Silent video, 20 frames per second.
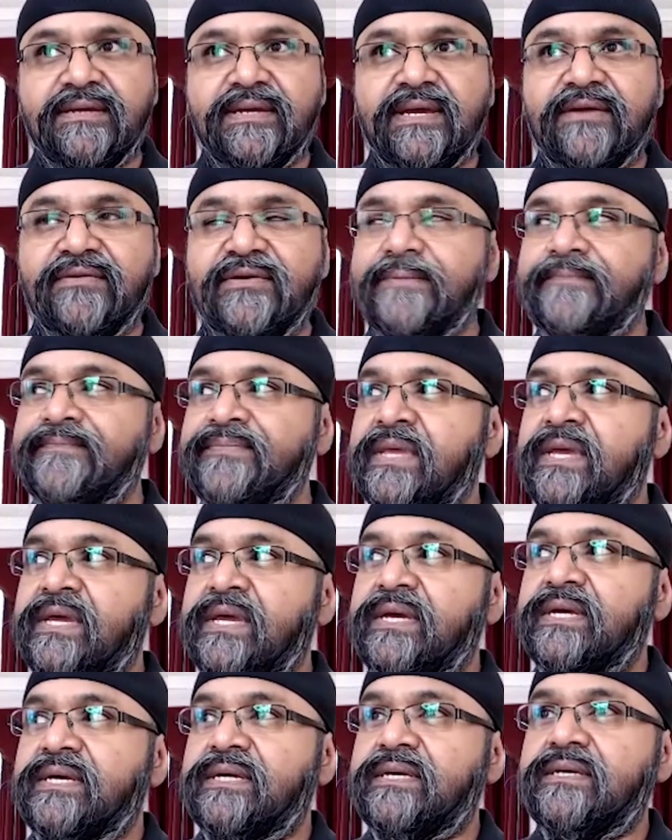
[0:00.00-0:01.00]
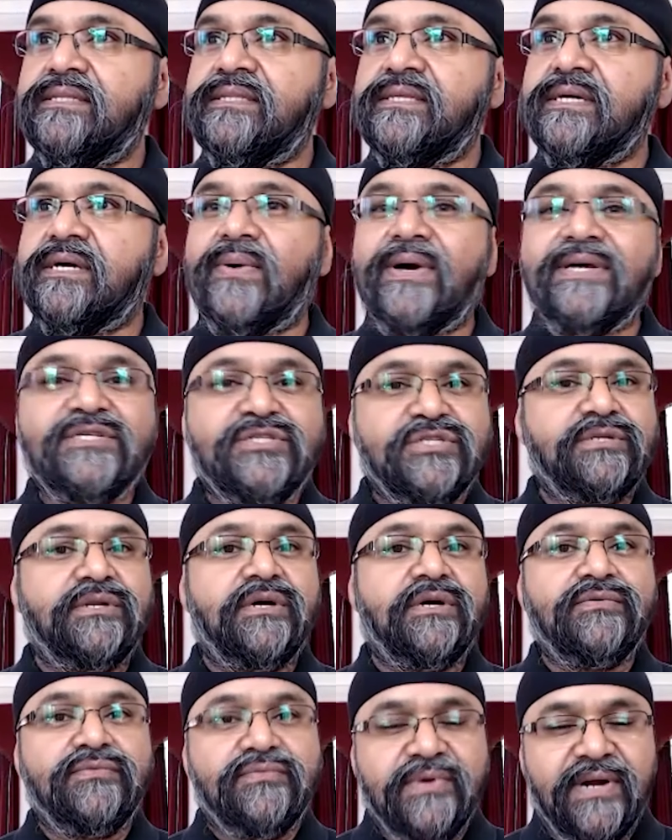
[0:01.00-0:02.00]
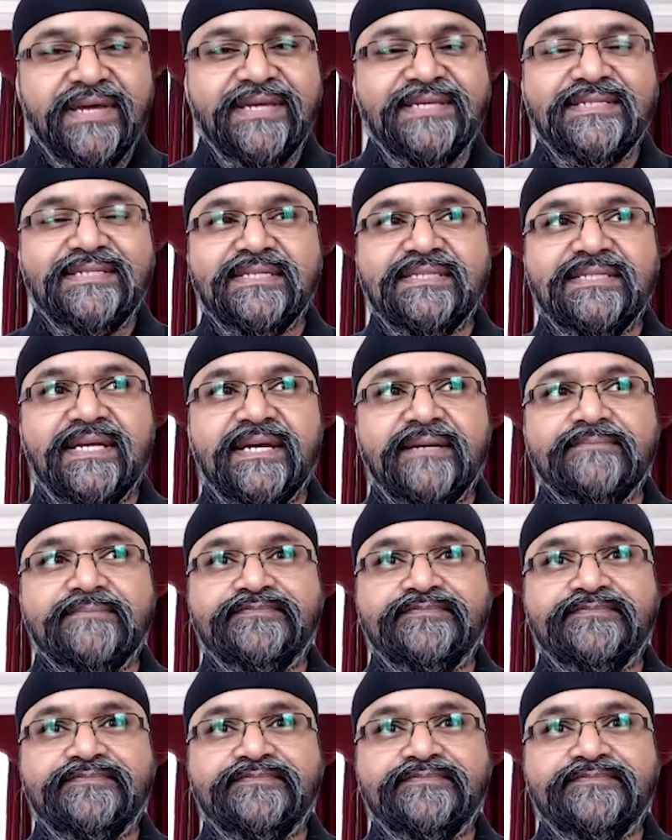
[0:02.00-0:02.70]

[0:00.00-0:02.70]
Gary. The question arises that